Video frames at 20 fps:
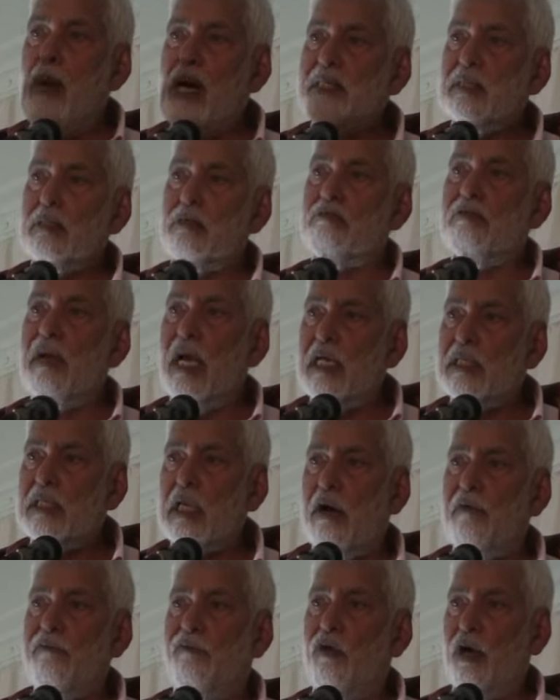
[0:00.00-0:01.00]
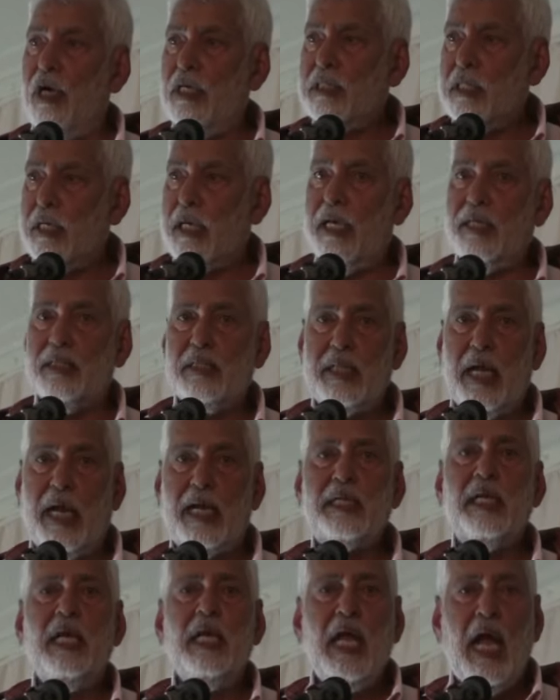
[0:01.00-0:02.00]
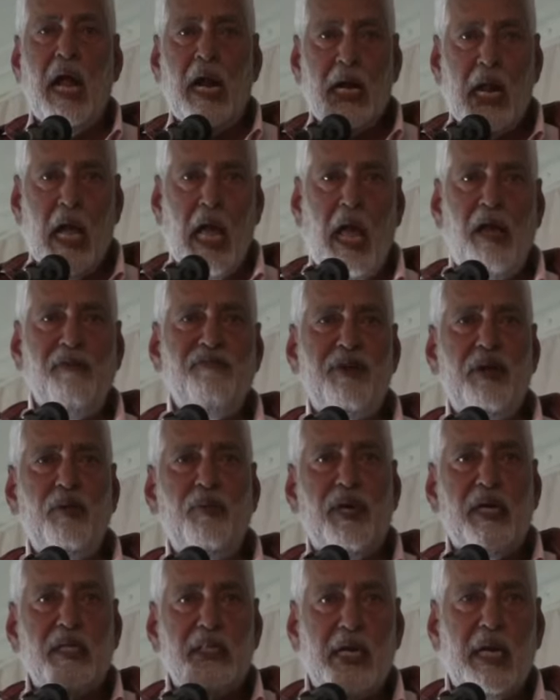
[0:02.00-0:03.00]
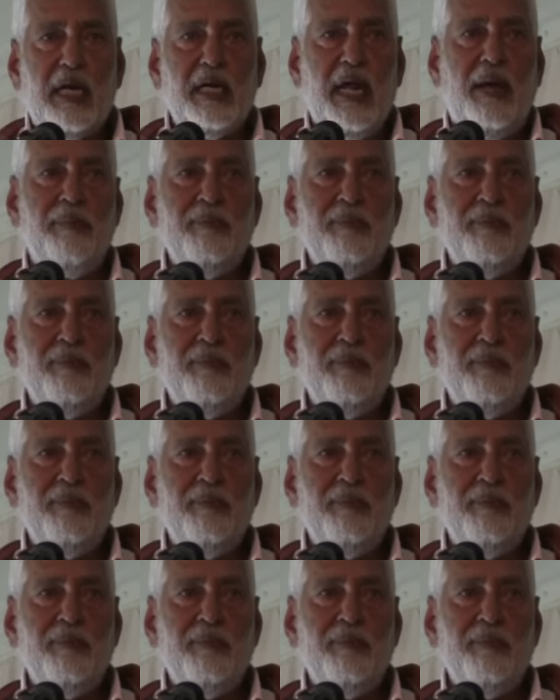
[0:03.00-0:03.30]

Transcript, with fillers: must raise our voice against that. And everywhere there are